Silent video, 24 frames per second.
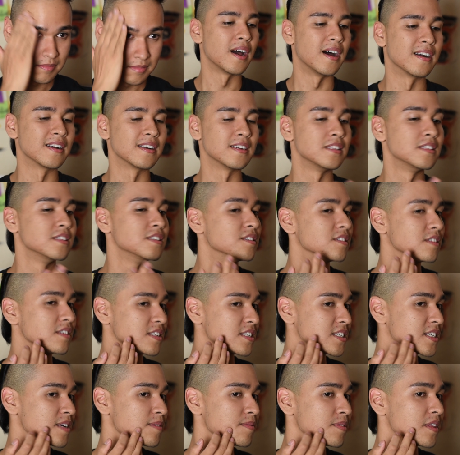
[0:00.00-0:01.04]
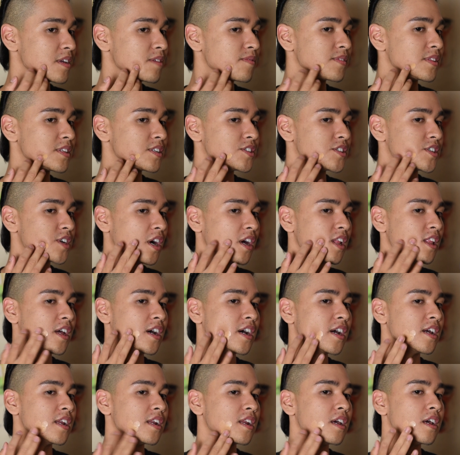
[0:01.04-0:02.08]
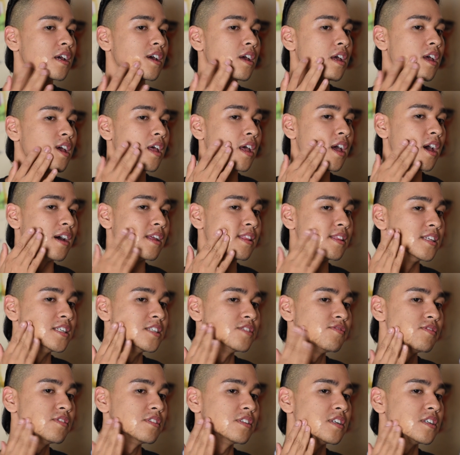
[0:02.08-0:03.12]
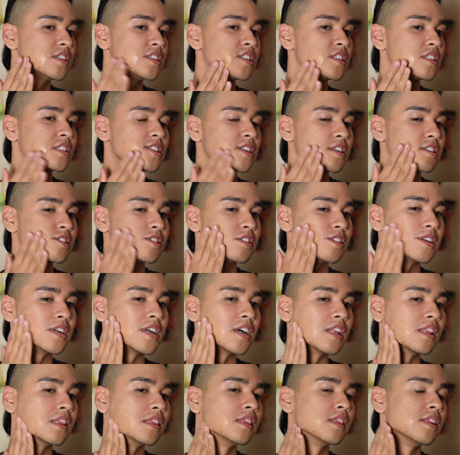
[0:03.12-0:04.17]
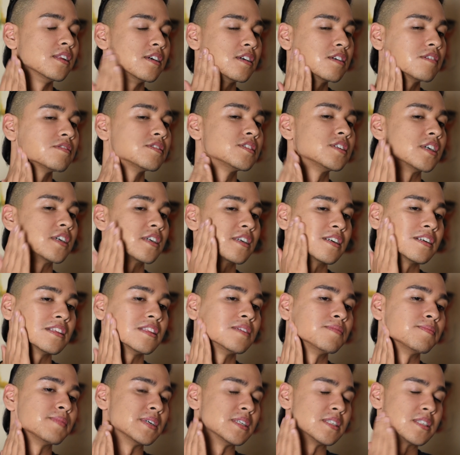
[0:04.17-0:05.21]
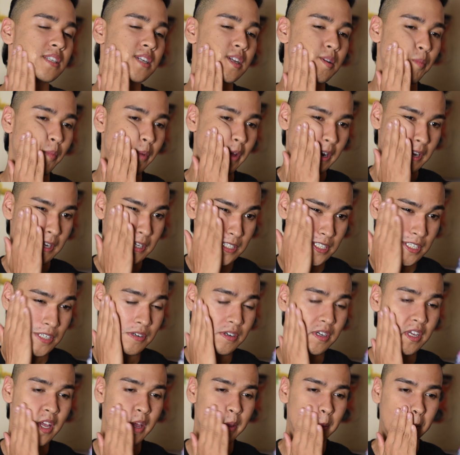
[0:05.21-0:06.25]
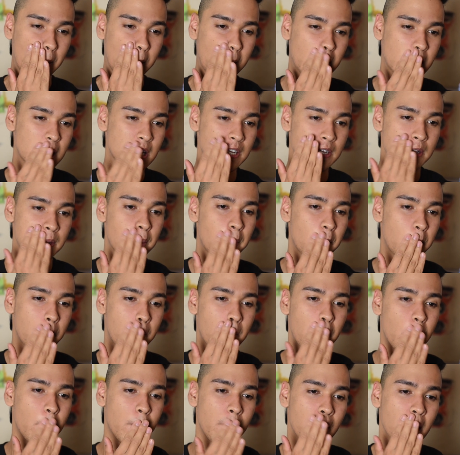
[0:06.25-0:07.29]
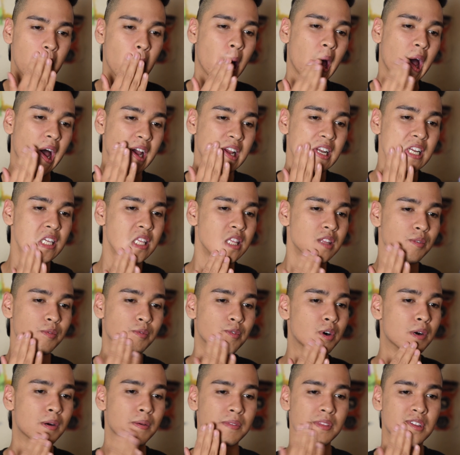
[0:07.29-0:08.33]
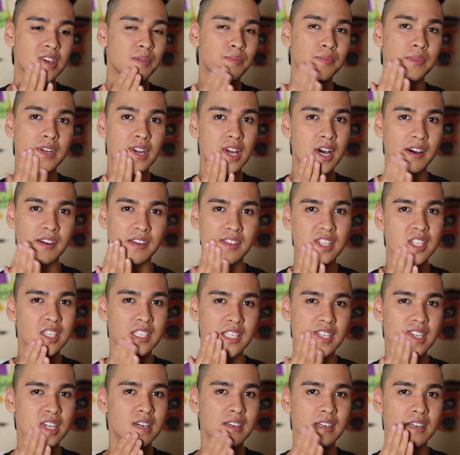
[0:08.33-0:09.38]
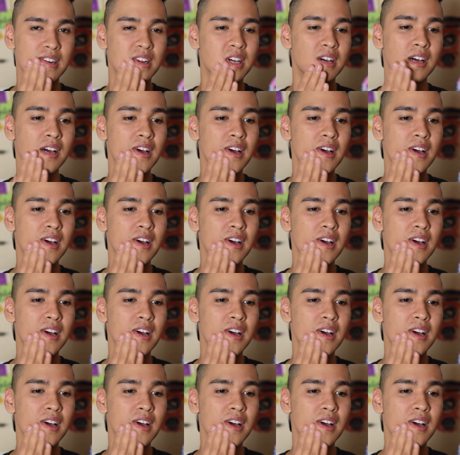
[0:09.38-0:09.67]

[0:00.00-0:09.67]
I'm going to do the same thing with the jawline. And this foundation is actually a little darker than my skin, but it's okay because I need the warmth. I've been out in the sun